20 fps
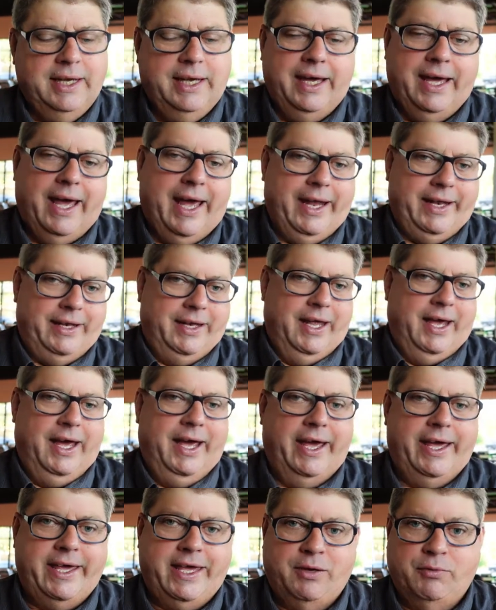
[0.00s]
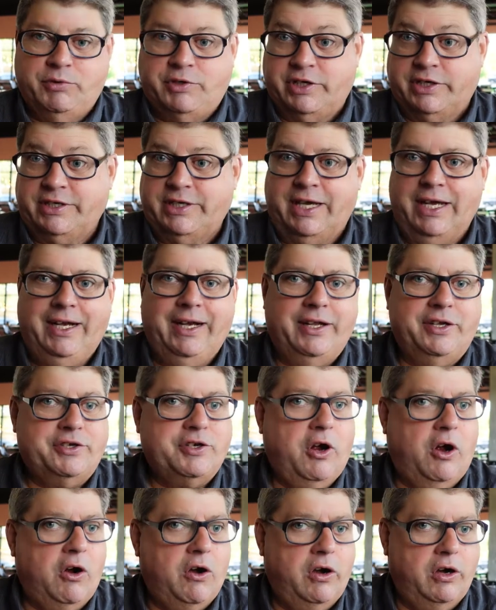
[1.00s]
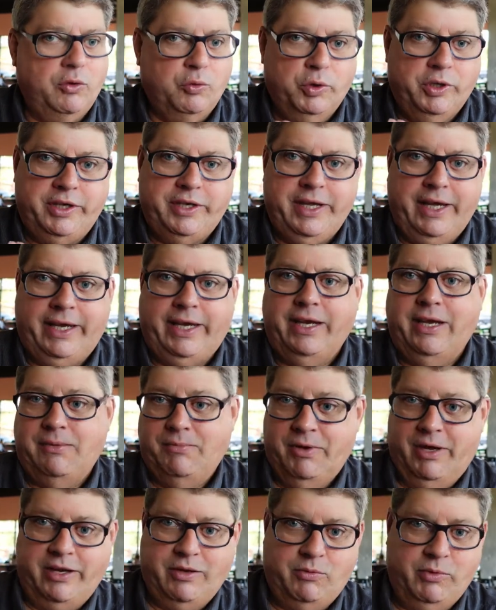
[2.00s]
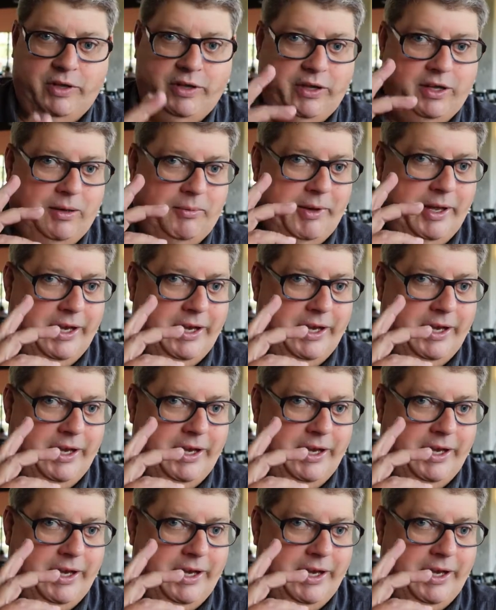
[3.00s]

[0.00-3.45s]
and he would just get in his car, he wouldn't take any money with him,